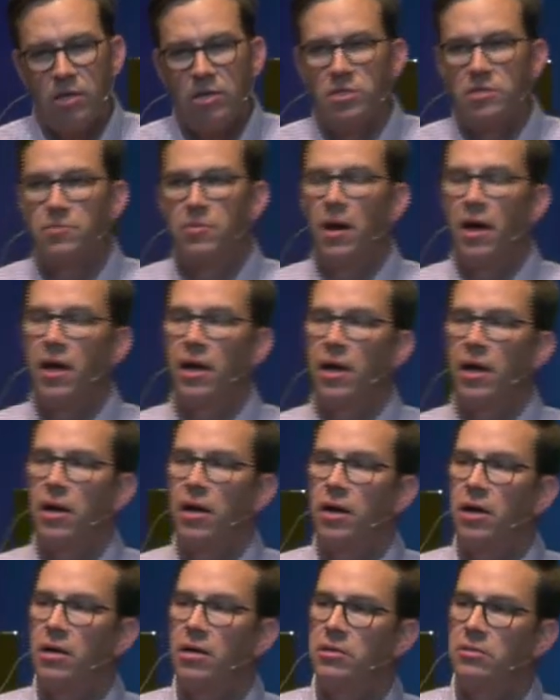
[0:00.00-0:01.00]
It's by
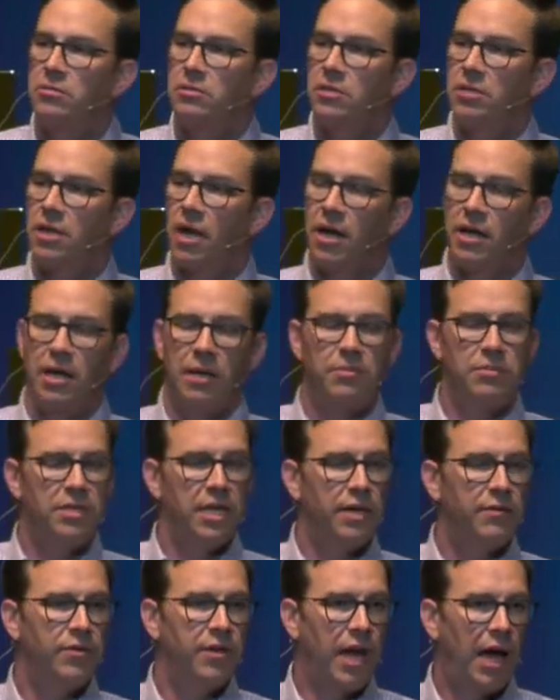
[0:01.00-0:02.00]
uh, a guy named
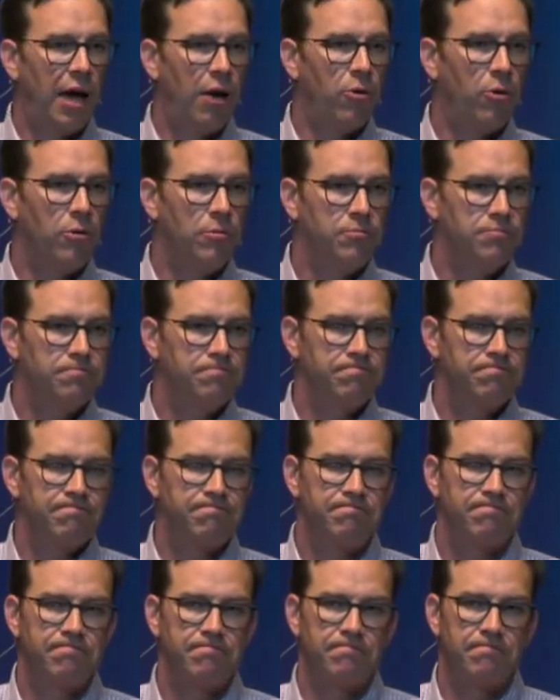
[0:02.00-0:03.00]
David Howell.
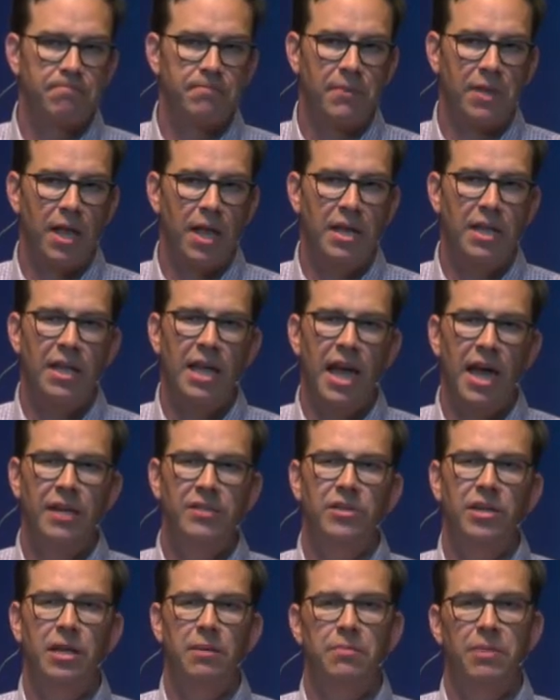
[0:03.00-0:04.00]
And he
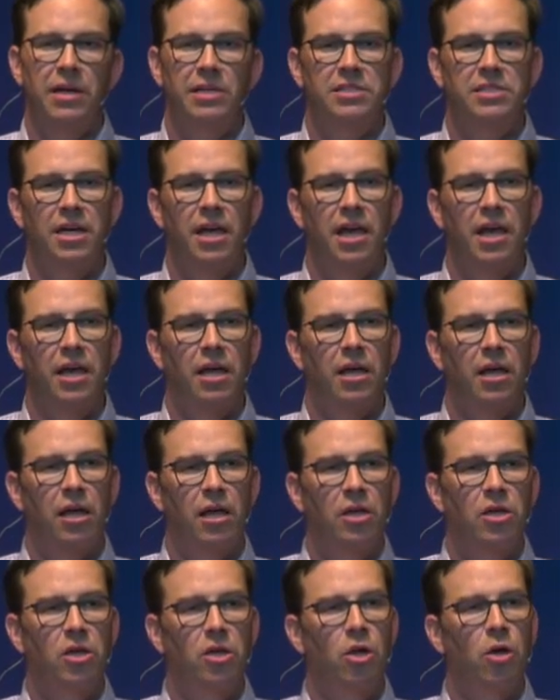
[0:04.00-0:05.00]
ended it by saying,
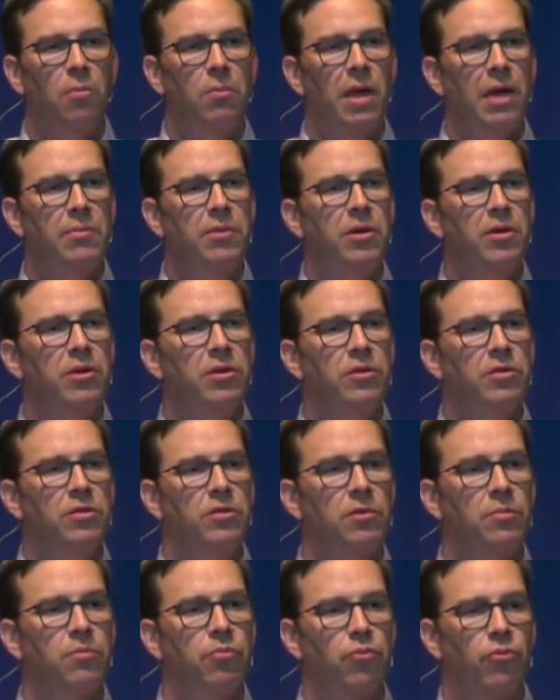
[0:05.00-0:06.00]
you know, maybe
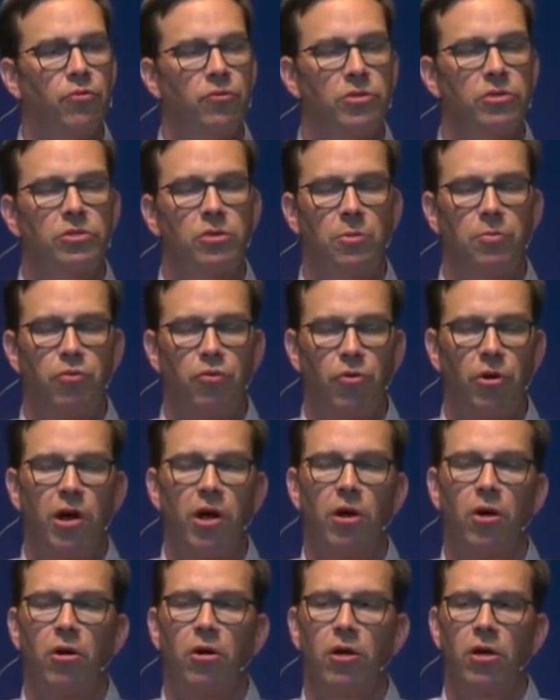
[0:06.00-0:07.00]
the pr- there's a
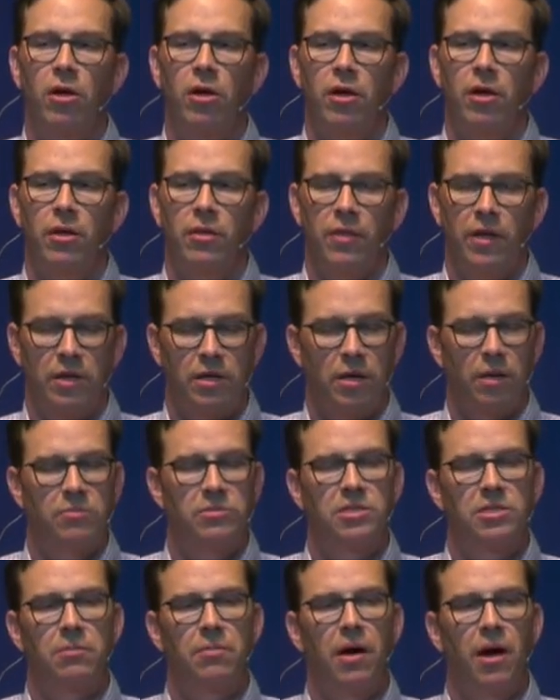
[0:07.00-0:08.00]
prayer that comes
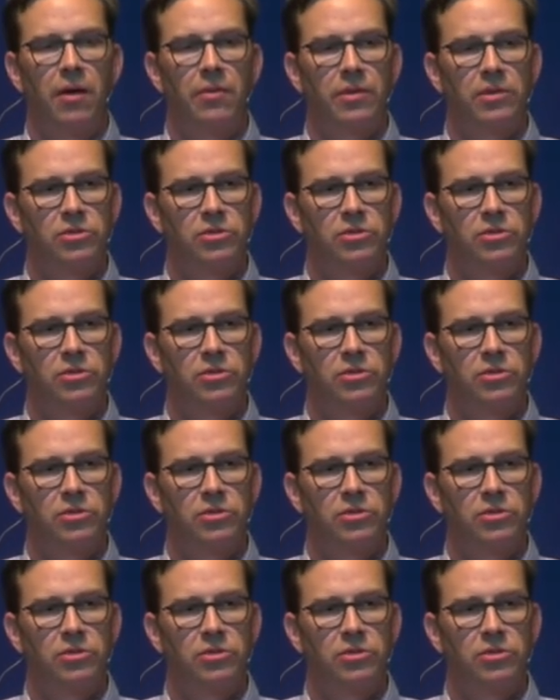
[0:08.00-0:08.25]
to mind that